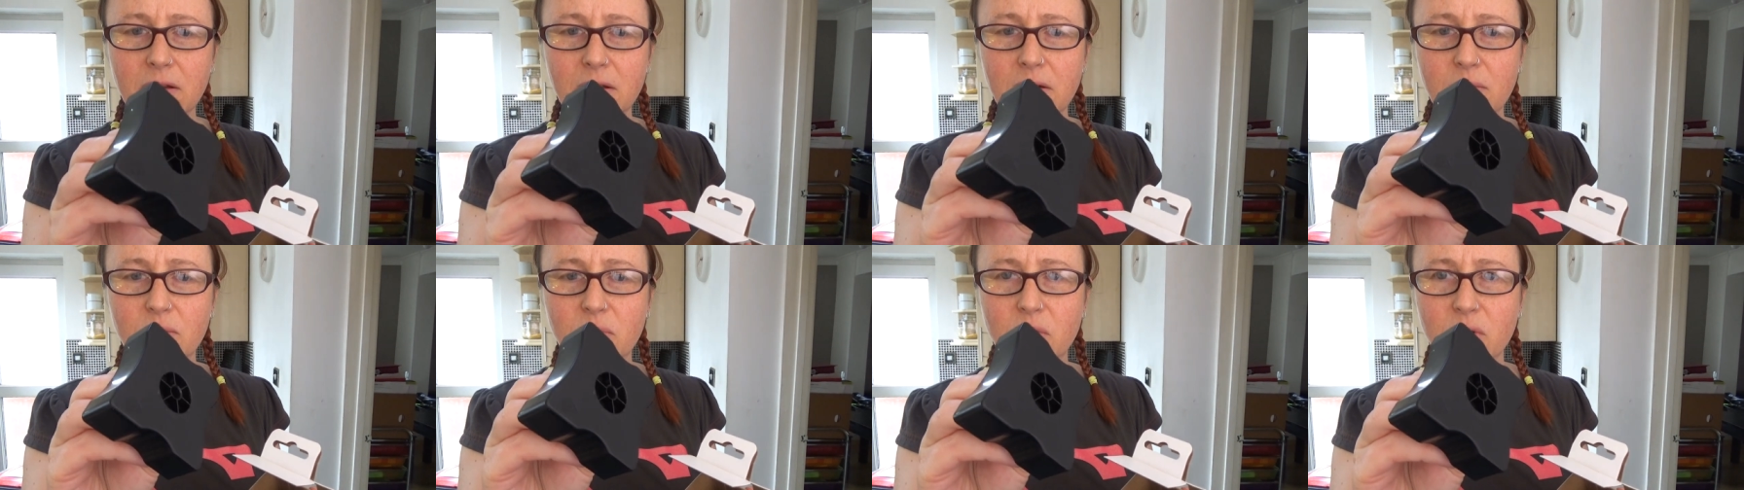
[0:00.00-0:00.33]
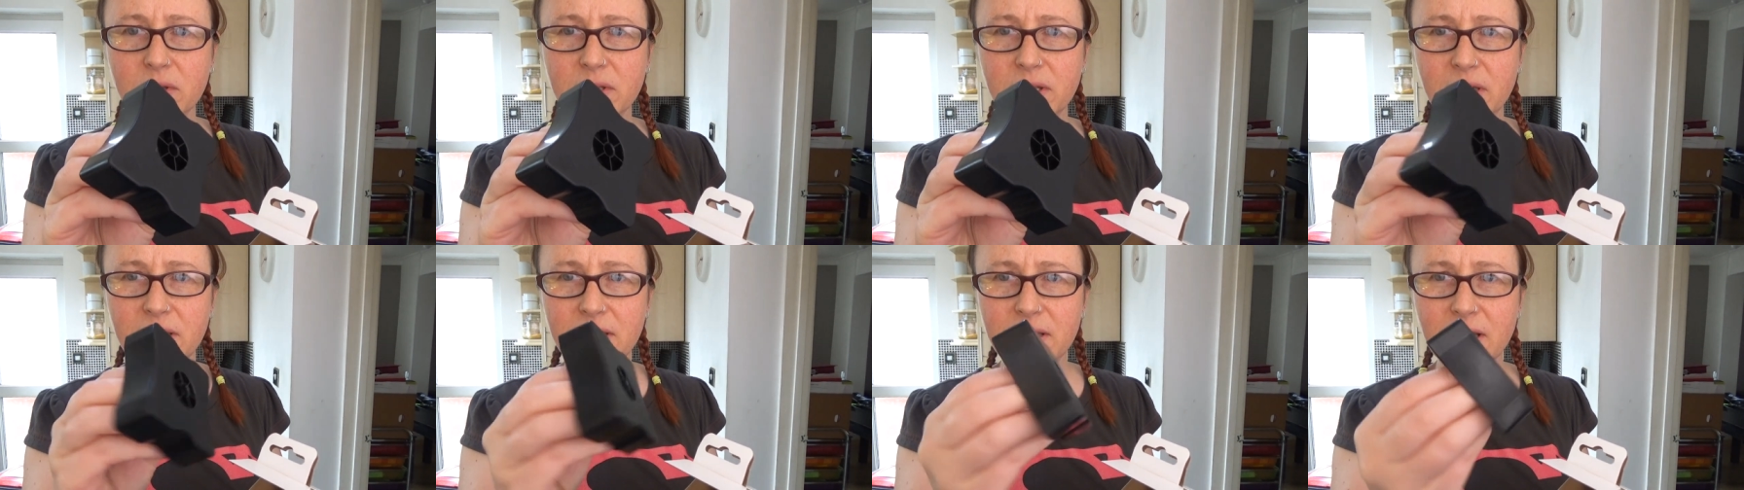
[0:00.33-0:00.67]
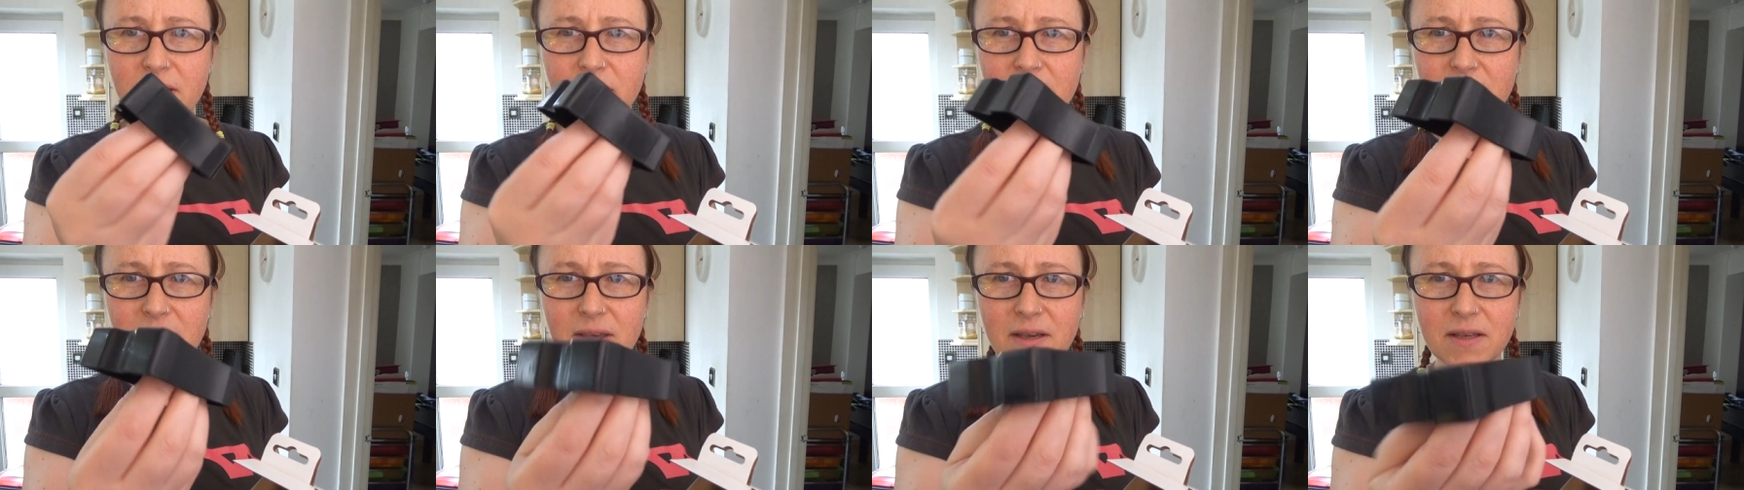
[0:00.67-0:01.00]
unboxings. I
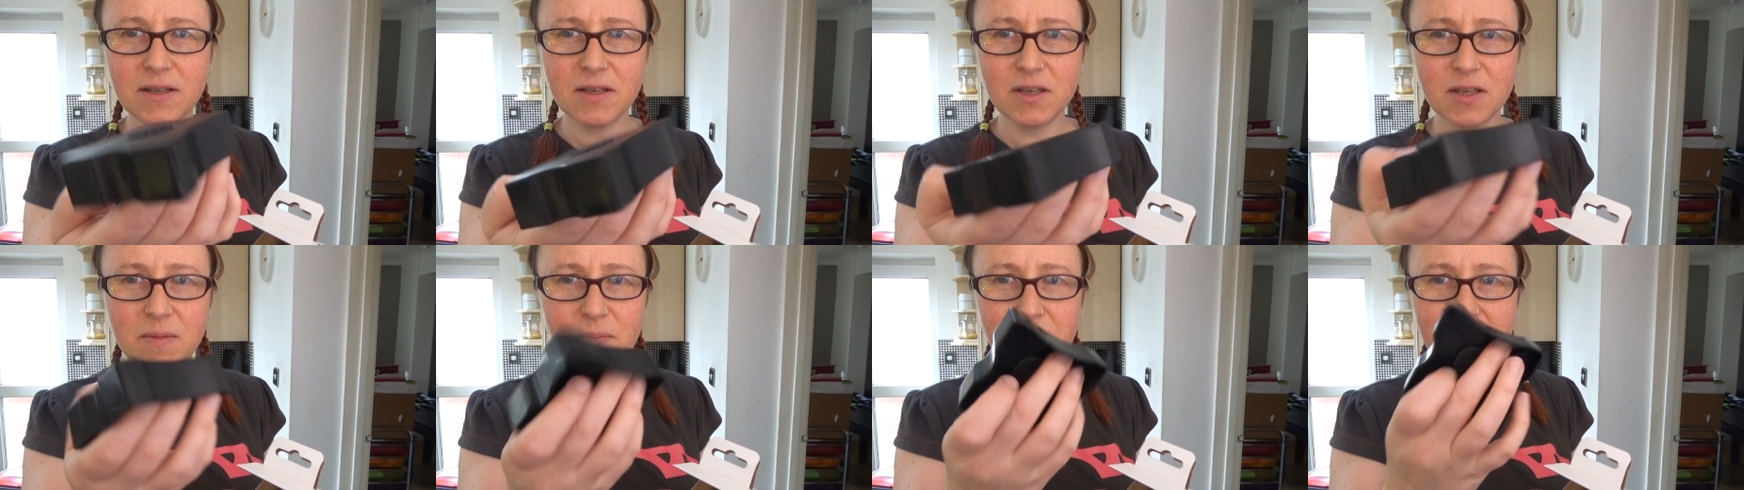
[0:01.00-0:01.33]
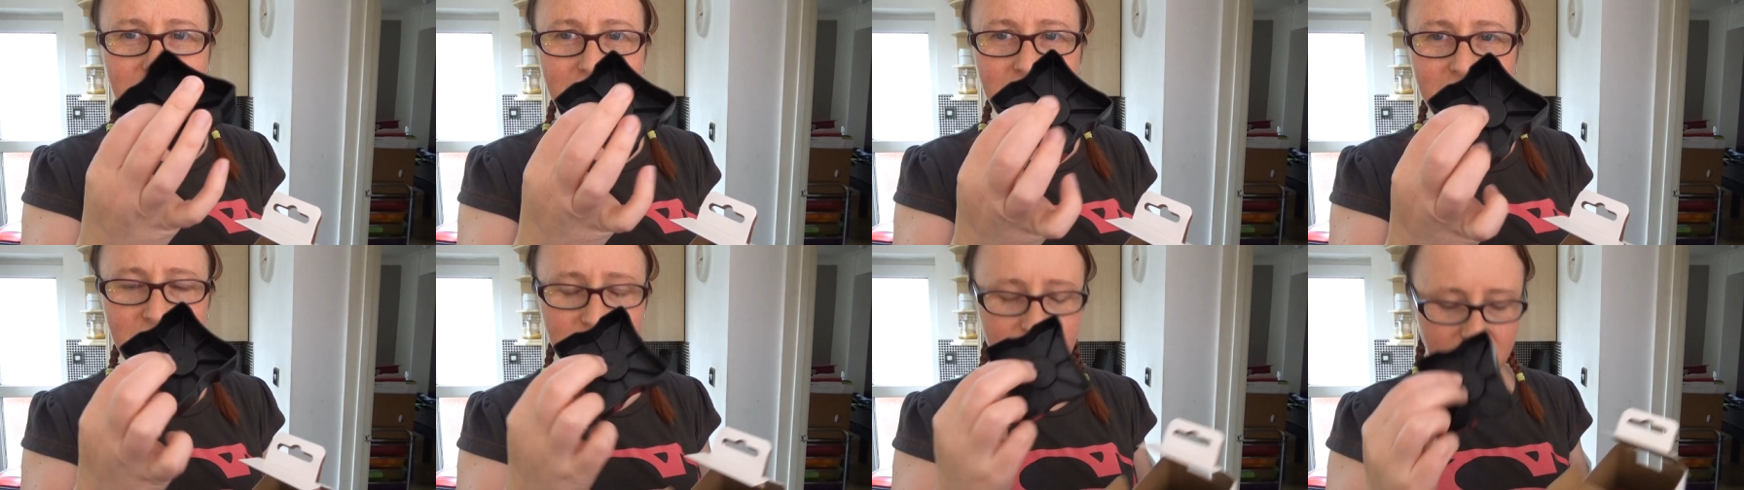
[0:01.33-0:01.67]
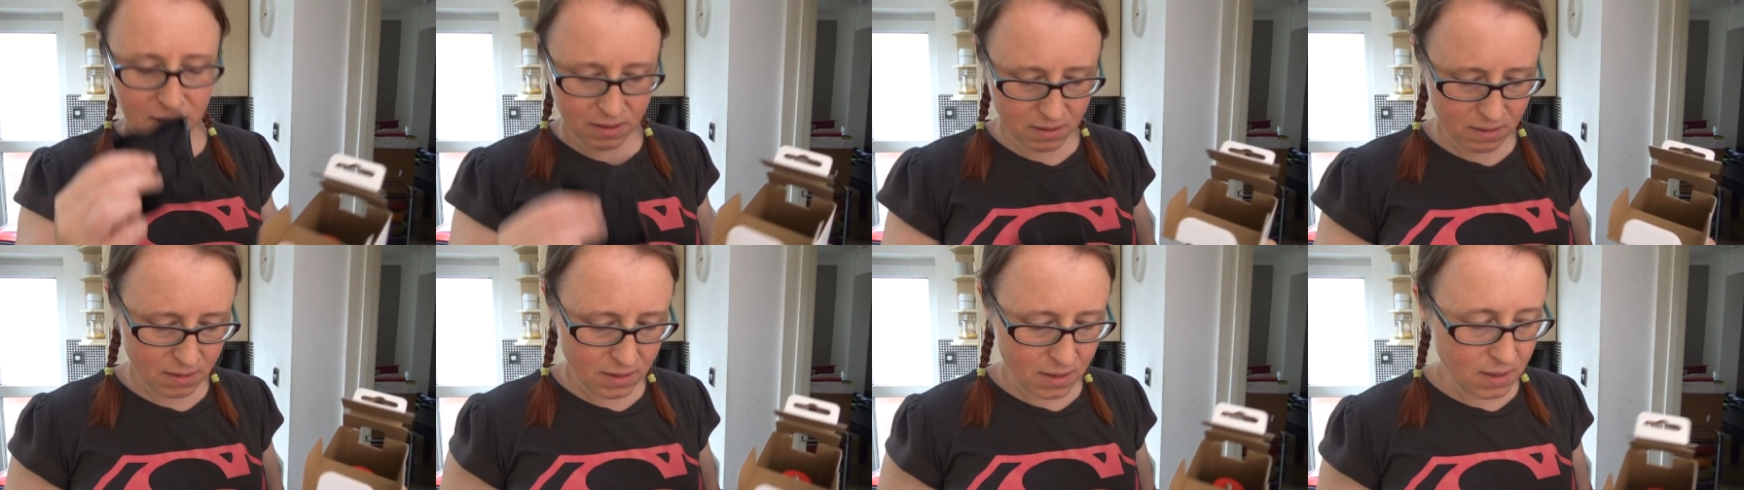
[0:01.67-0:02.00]
think that's just
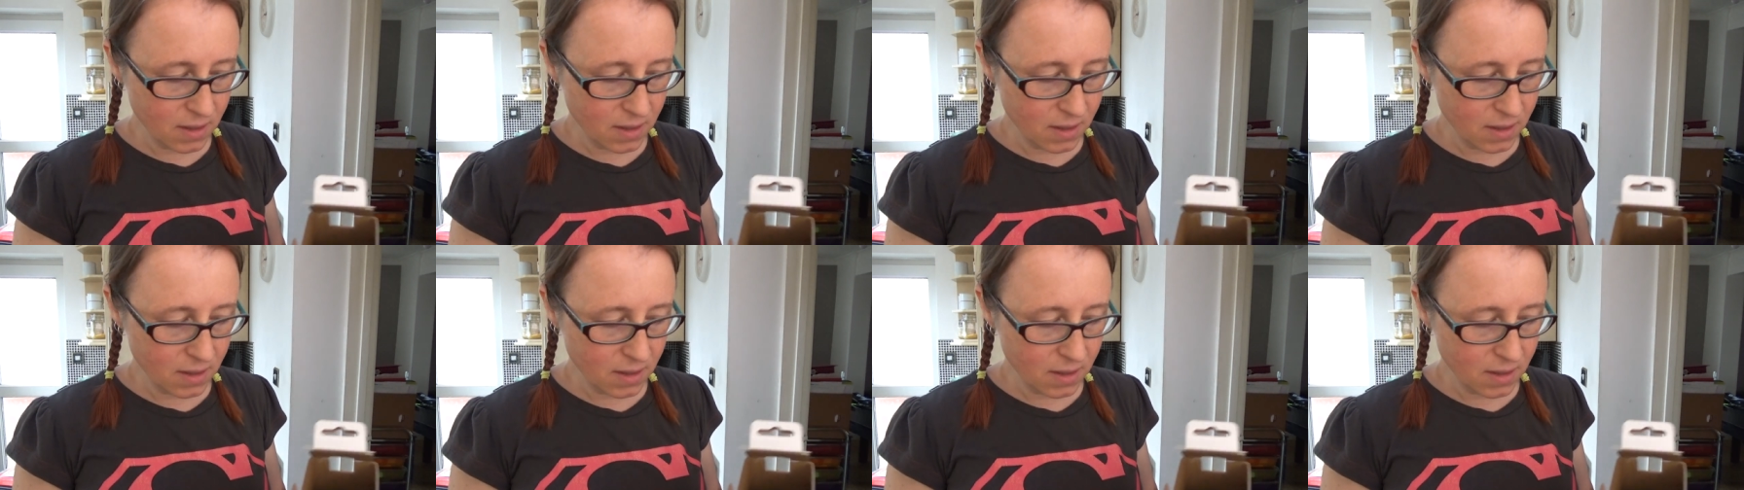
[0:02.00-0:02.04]
packaging.